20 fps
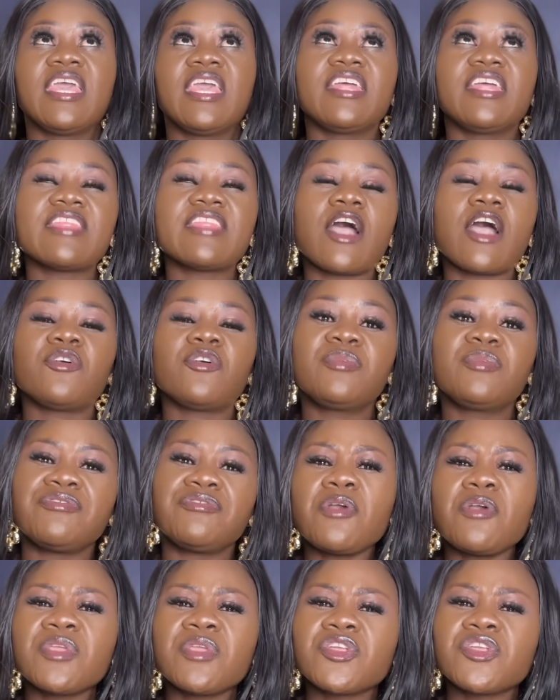Now,
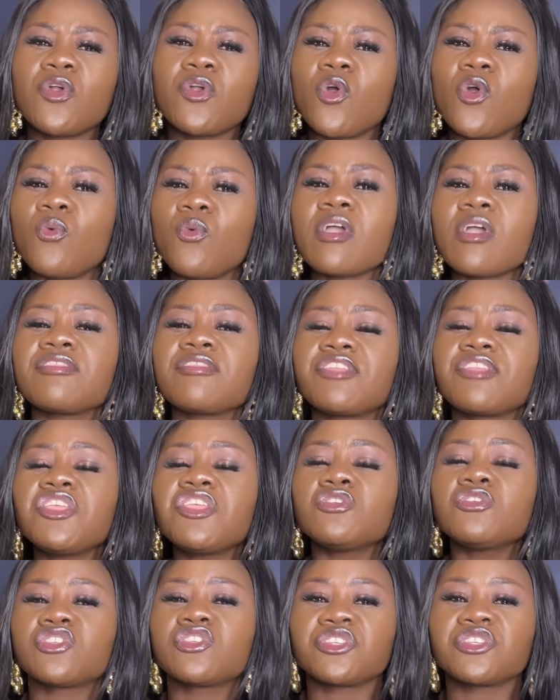before we go, one thing
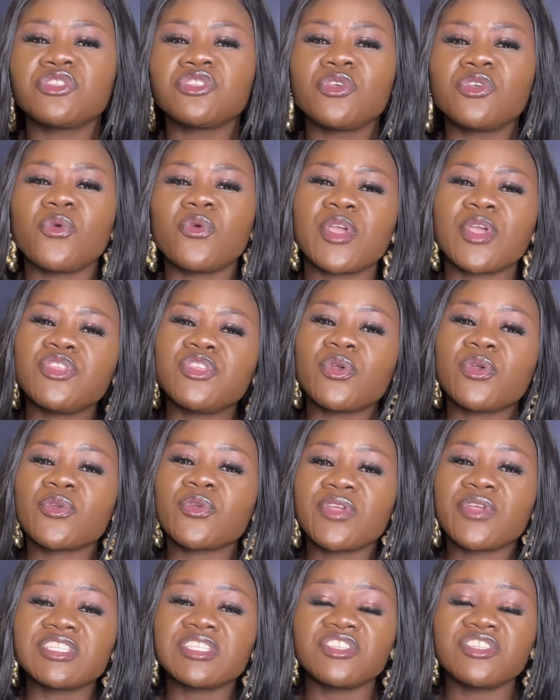you should know when you're
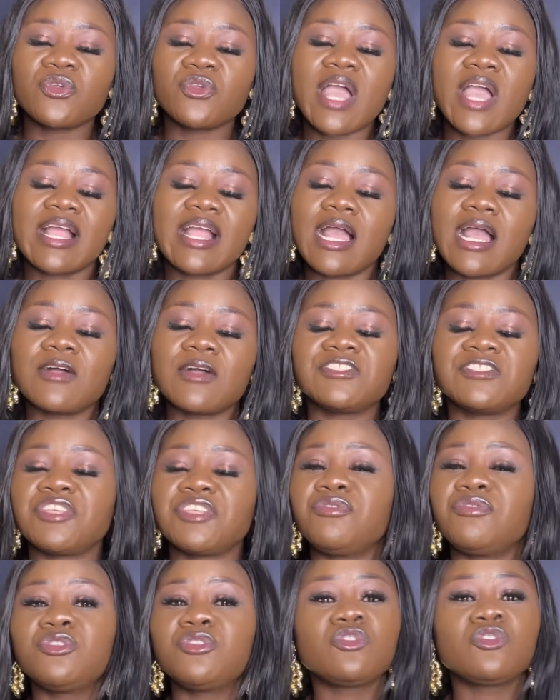creating your account,
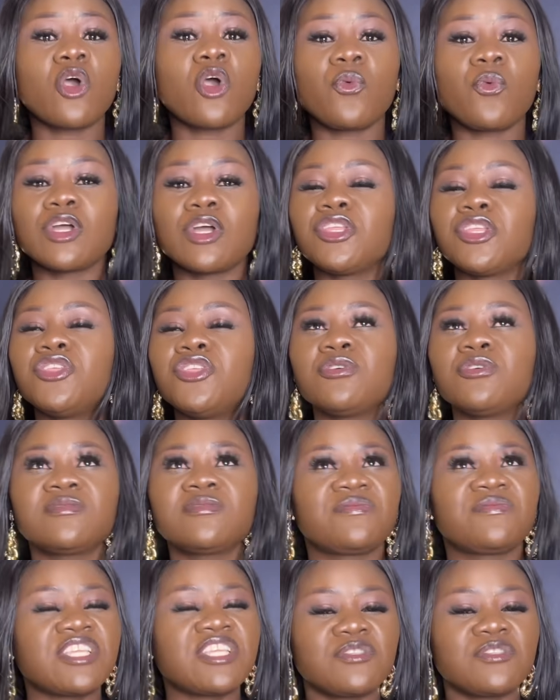if you do not want to use
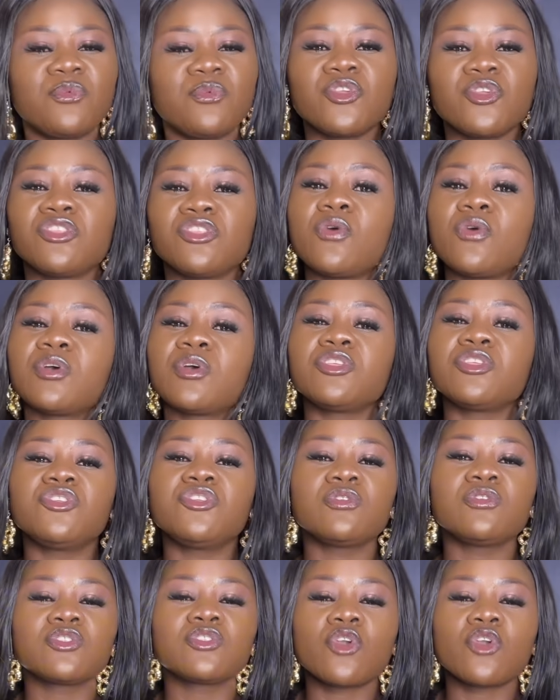Facebook, you don't want to
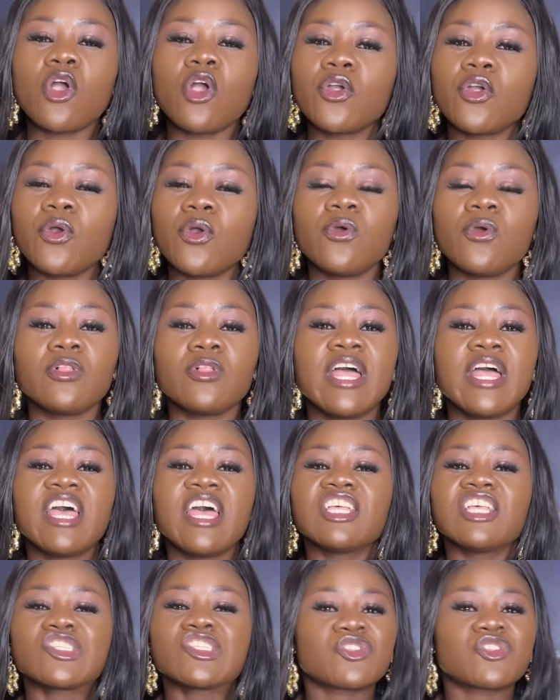use Google,
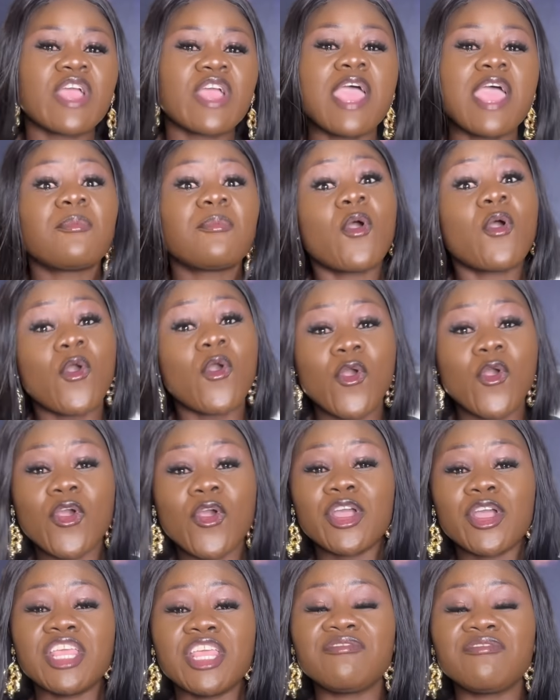Stripe, or
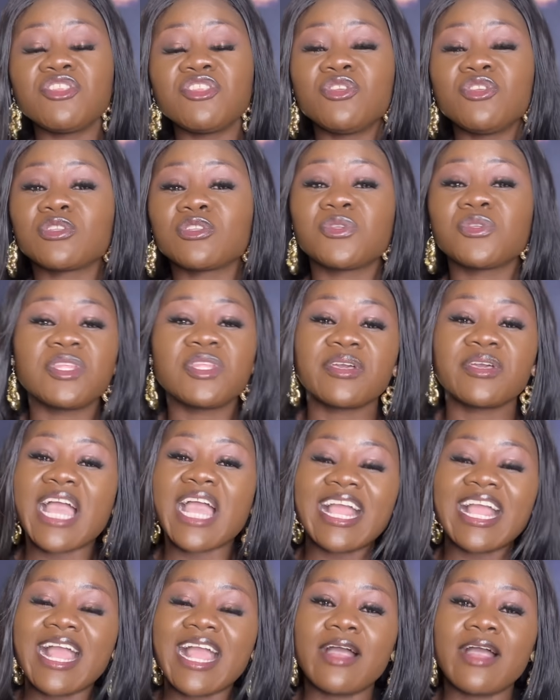even your Twitter
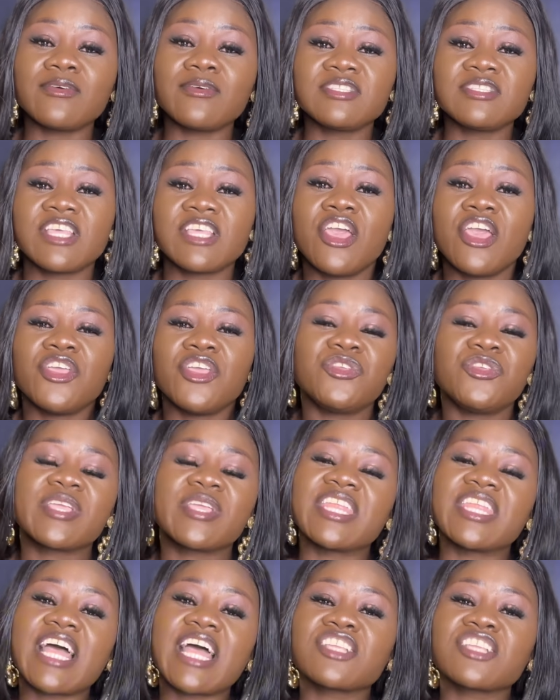account, you
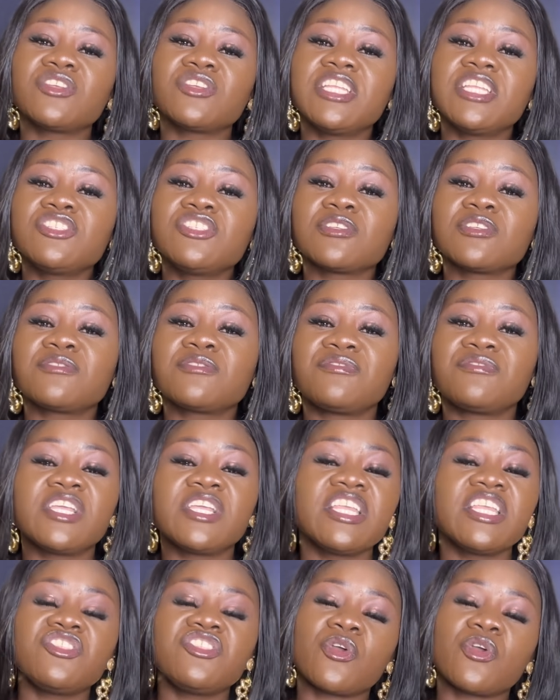can actually just fill
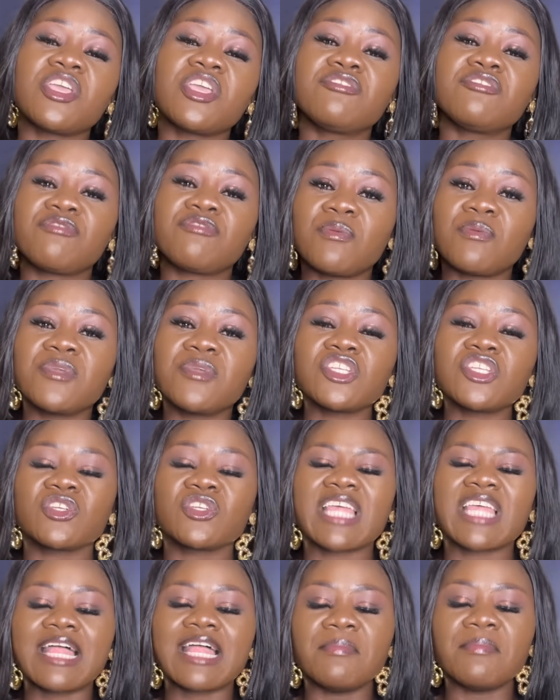in your information
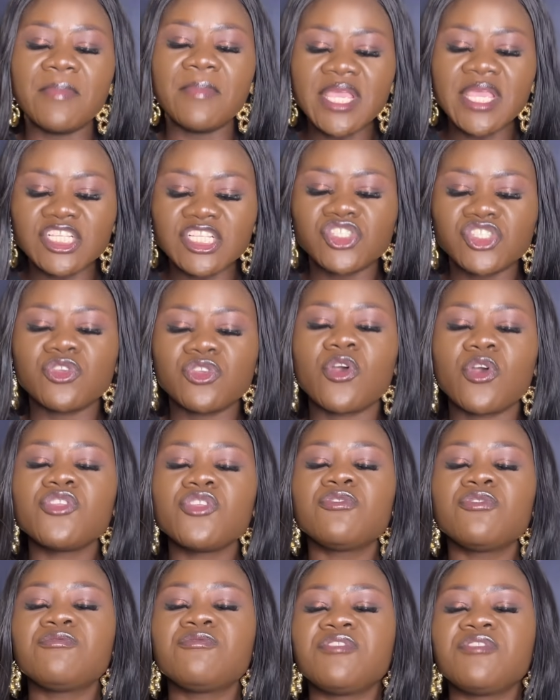and make sure
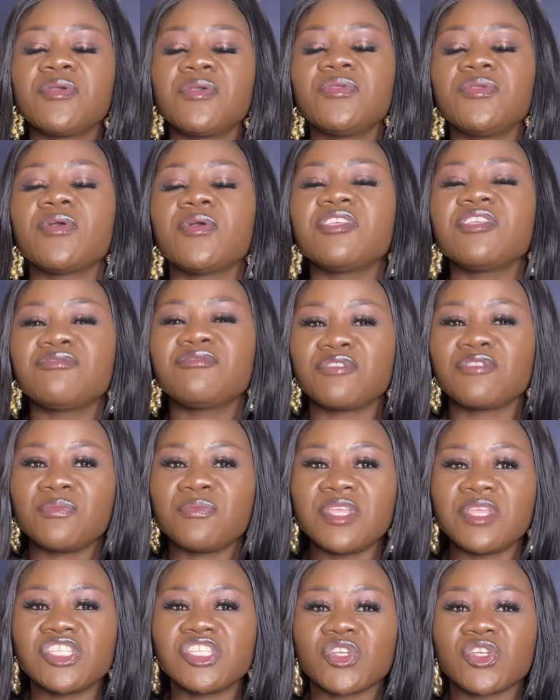you fill your
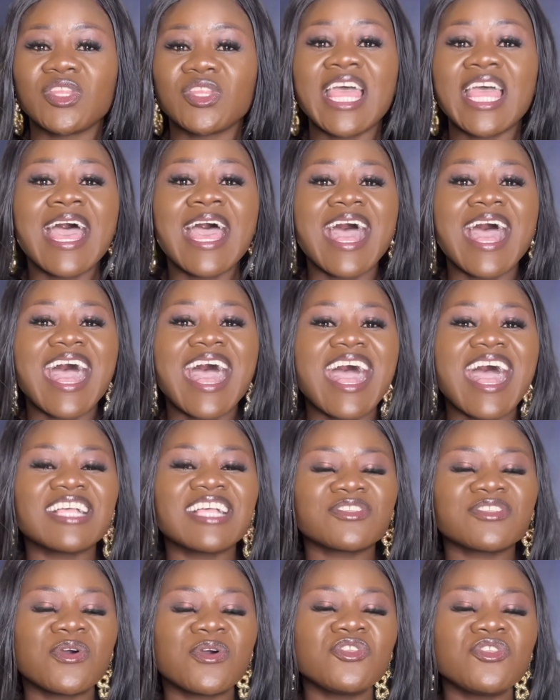information as
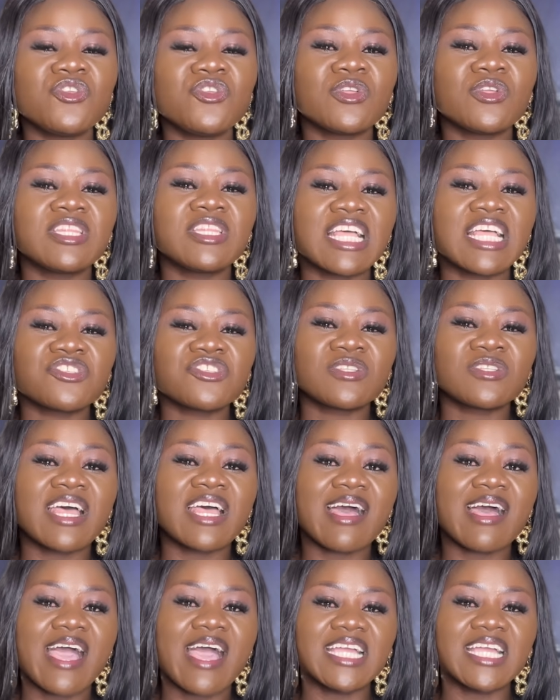on your national
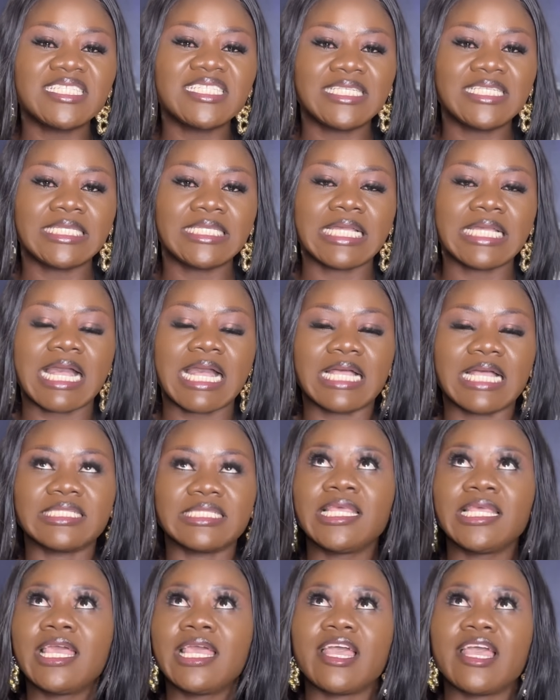ID card.
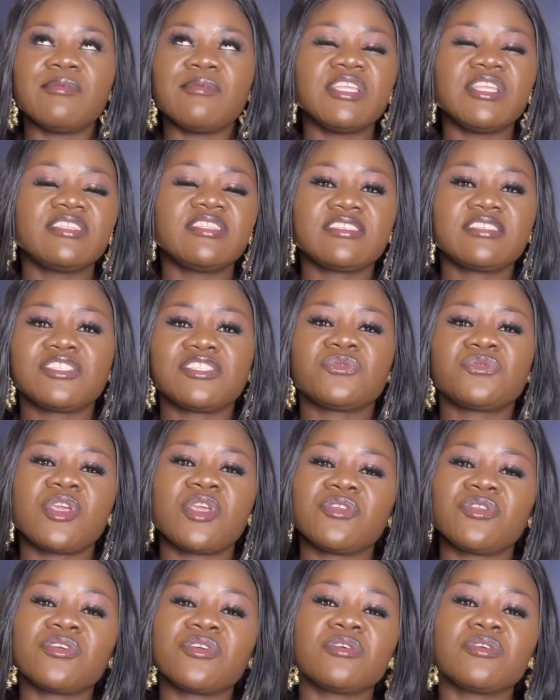I mean, this is where
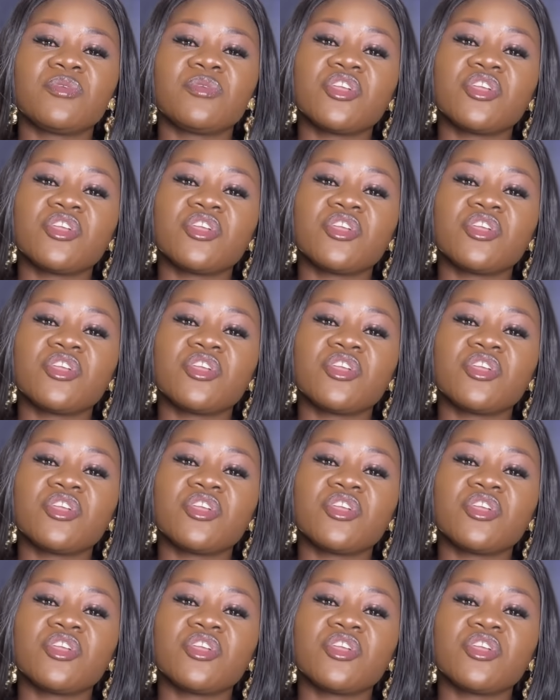you're going to be